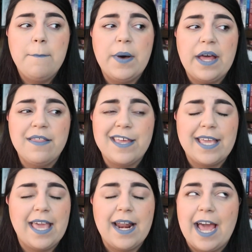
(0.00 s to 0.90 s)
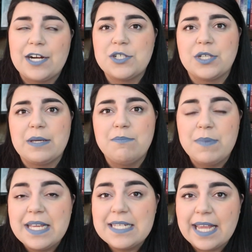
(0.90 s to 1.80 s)
but they can't actually
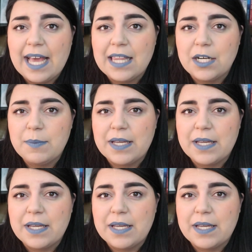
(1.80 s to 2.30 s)
be together